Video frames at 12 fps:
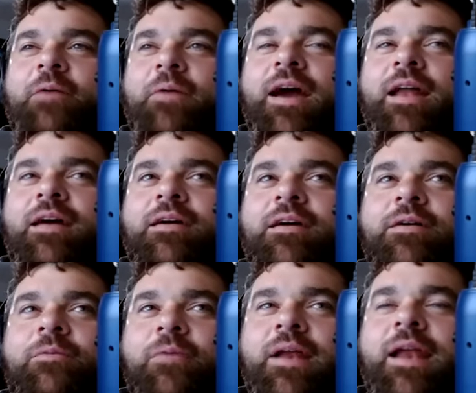We
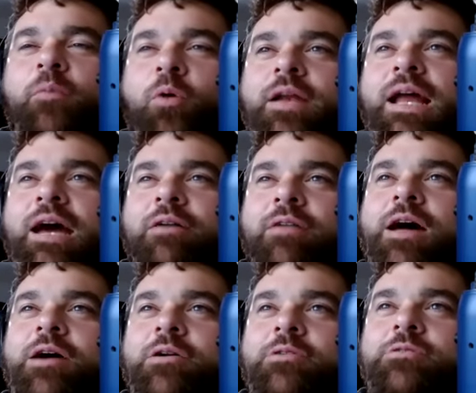need more
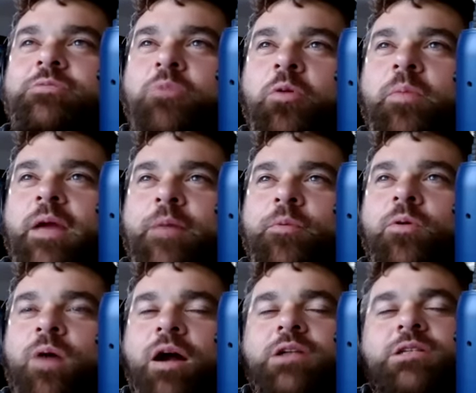downloads, more people
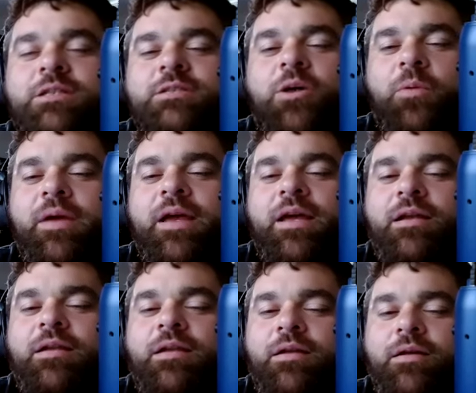watching, so we can
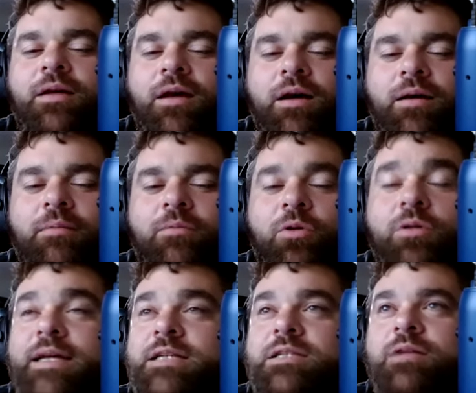or
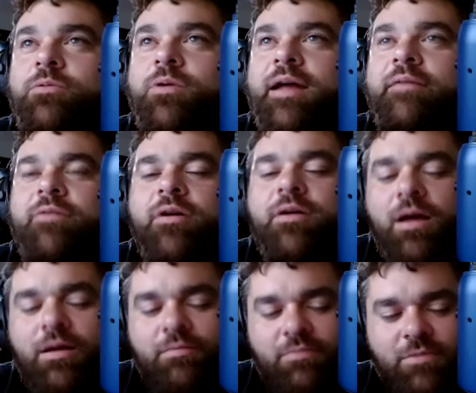listening, whatever,
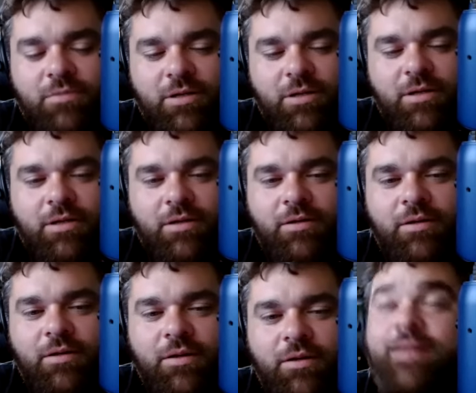to
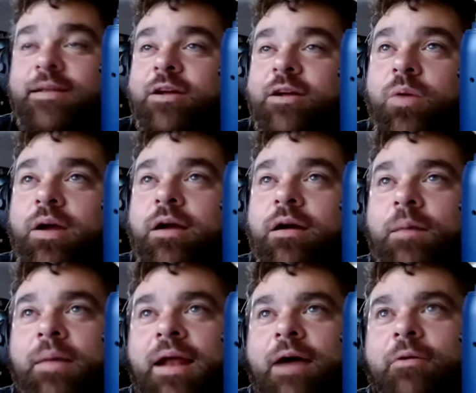get there quicker. I
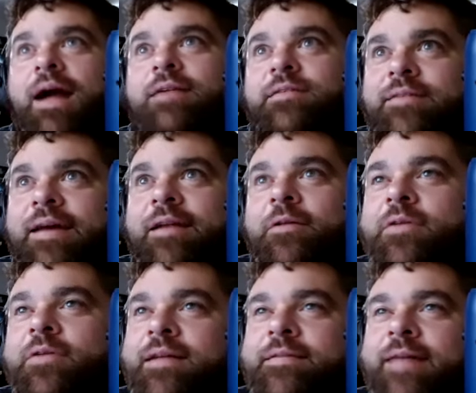mean, I would like to say another
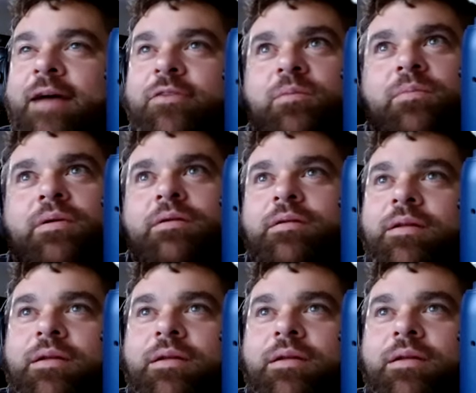10,000, but